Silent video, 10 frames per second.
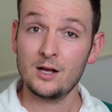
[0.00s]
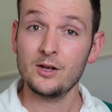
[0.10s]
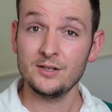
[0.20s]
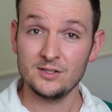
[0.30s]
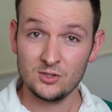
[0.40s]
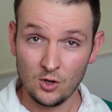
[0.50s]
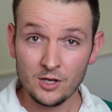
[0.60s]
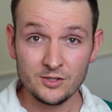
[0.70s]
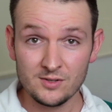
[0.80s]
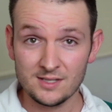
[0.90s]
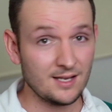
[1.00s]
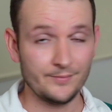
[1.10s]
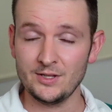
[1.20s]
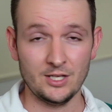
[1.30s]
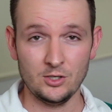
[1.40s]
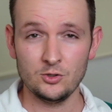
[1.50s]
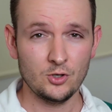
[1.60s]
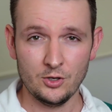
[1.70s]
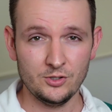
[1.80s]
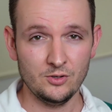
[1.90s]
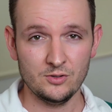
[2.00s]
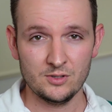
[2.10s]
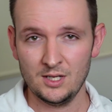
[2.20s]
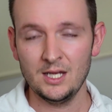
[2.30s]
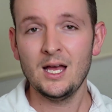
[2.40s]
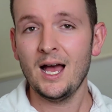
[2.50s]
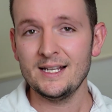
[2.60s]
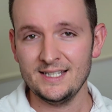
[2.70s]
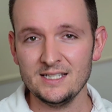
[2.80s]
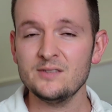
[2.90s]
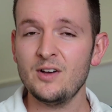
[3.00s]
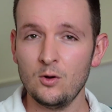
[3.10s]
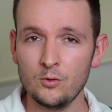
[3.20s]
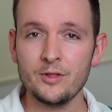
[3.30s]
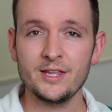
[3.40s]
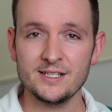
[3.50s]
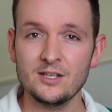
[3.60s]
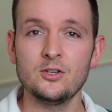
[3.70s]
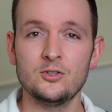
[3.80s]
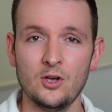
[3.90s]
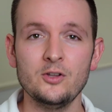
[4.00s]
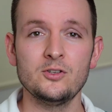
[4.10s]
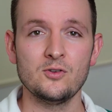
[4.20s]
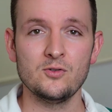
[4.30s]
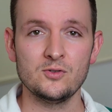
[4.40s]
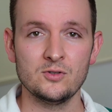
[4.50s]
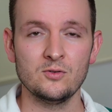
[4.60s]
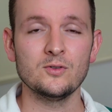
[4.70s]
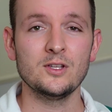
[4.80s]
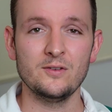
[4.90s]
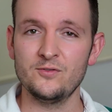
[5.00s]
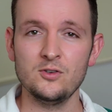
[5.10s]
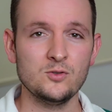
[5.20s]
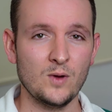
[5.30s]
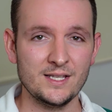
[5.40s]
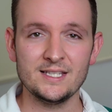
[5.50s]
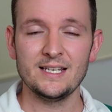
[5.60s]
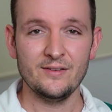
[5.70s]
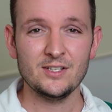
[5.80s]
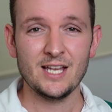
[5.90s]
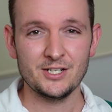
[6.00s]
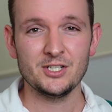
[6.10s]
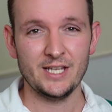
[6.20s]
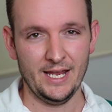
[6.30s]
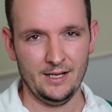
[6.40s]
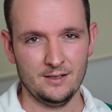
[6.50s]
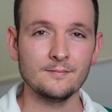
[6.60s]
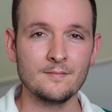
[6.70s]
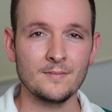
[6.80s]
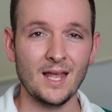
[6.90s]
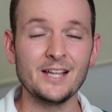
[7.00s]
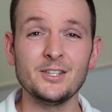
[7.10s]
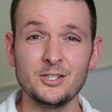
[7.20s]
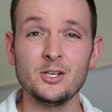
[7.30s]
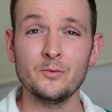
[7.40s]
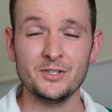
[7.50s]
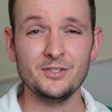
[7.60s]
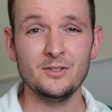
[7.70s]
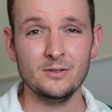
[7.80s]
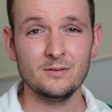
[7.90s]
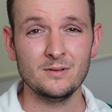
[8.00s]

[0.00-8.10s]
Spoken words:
going to start using something that you don't use. Identify all the things that you don't use or that you've used once and never touched again. And then you know what you do?